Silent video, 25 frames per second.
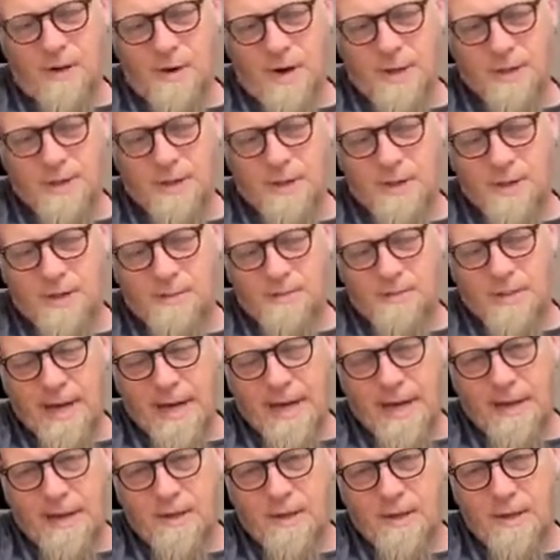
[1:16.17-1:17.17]
questions
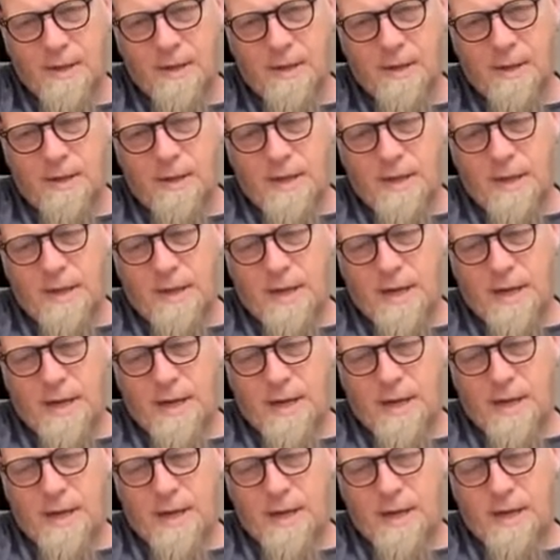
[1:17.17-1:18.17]
about,
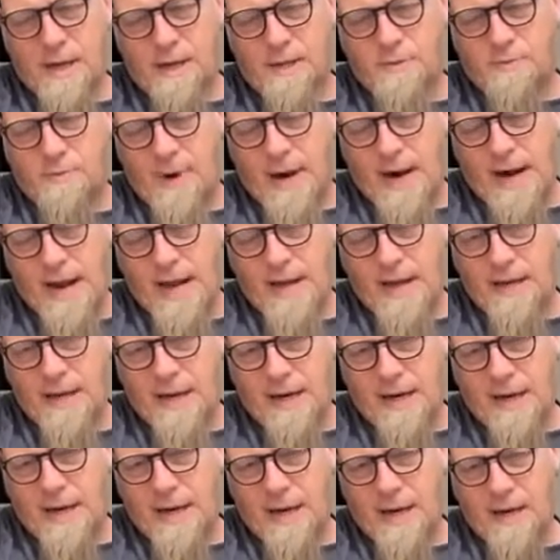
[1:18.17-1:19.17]
is right hand
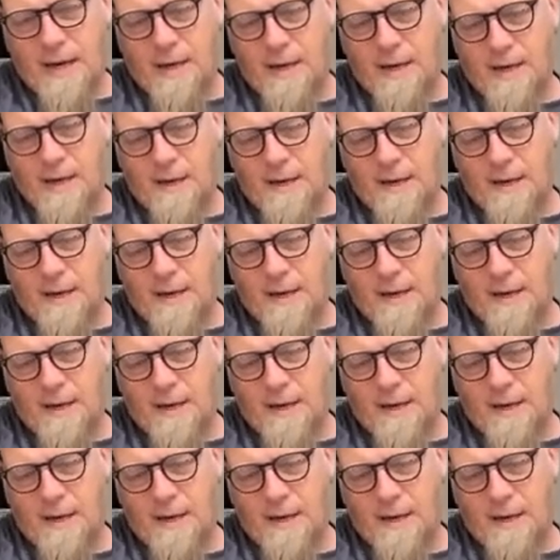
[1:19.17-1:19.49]
technique.